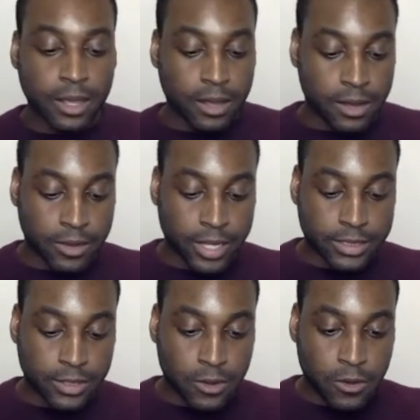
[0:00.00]
Okay,
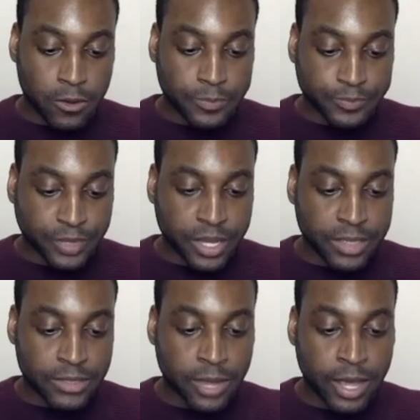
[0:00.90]
so yeah,
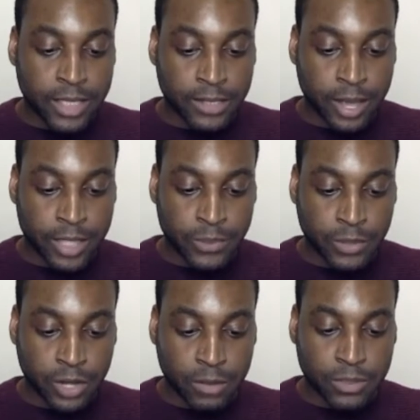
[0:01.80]
so as
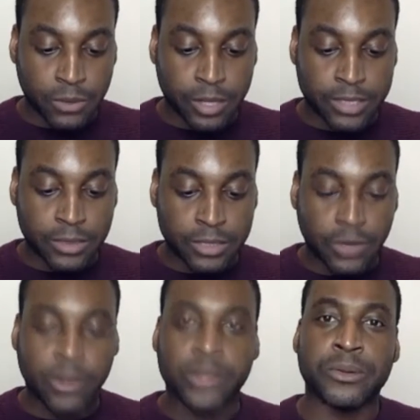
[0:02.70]
we're joining, so
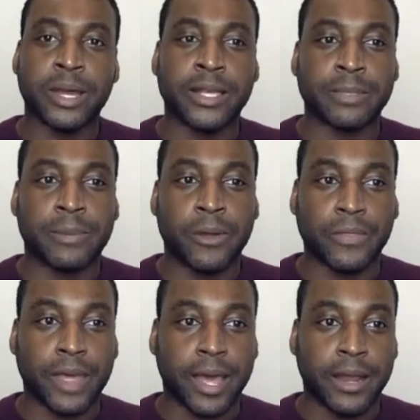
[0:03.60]
sorry you guys about
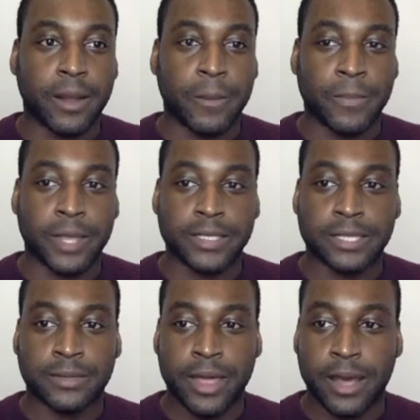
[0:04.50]
that. That's
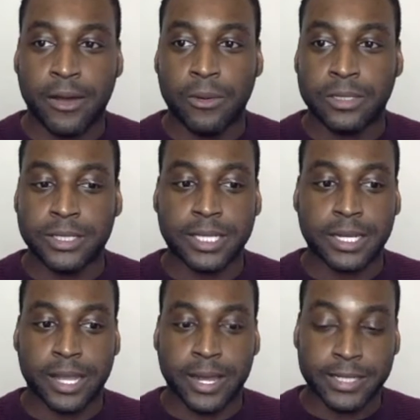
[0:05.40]
that whole
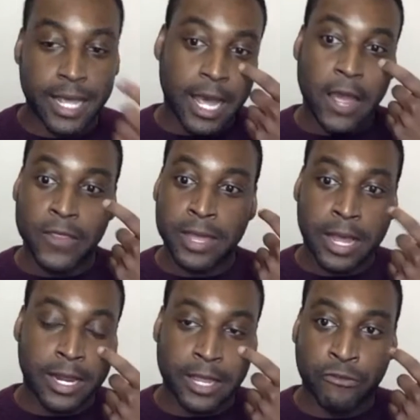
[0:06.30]
disconnect. I think
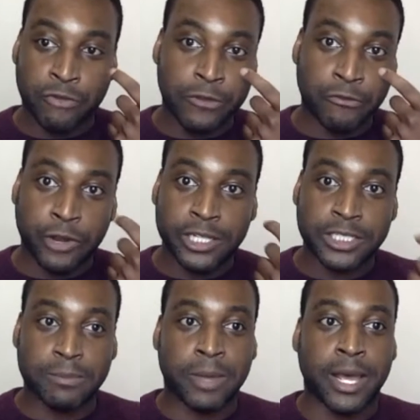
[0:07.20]
I like
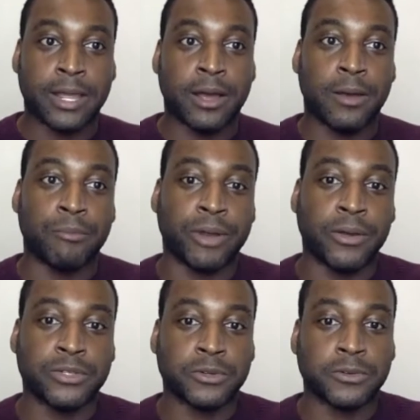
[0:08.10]
refreshed my
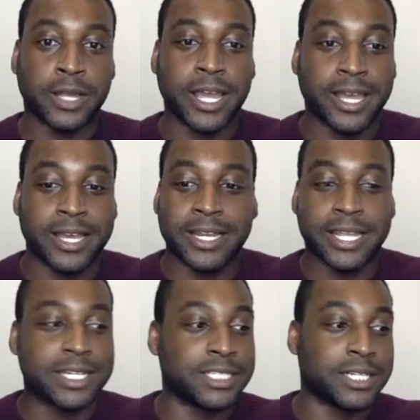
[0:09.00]
browser and
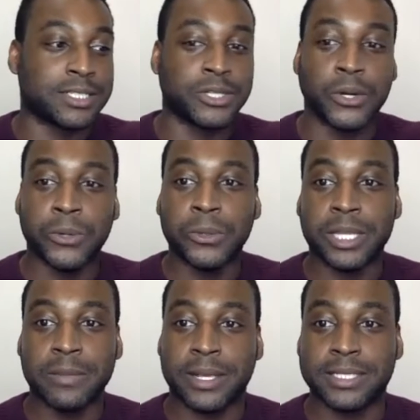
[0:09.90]
it just
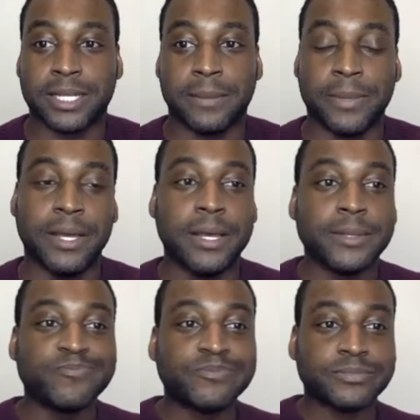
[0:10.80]
totally messed up.
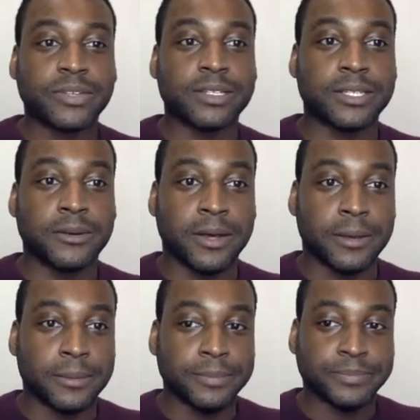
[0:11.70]
So
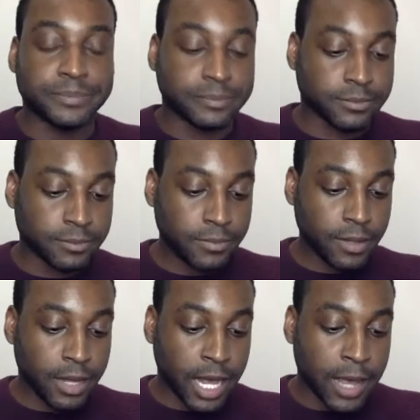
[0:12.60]

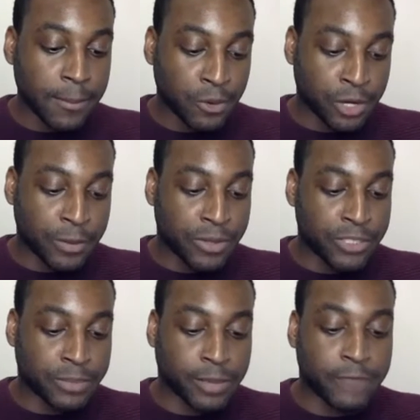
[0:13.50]
I'm going to be
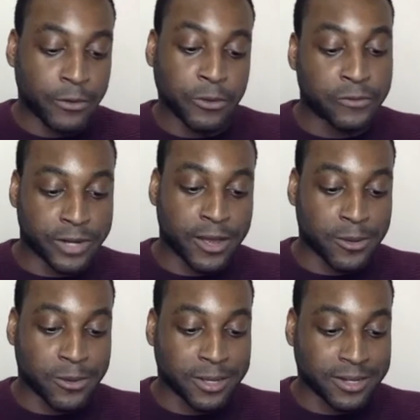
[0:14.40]
using my phone from now
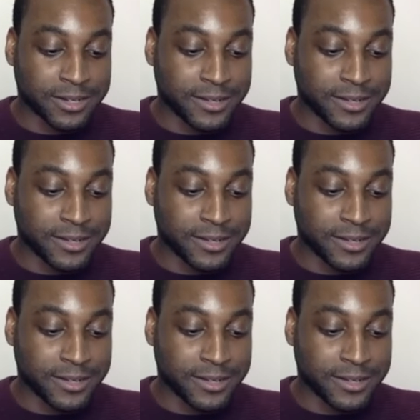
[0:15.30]
on.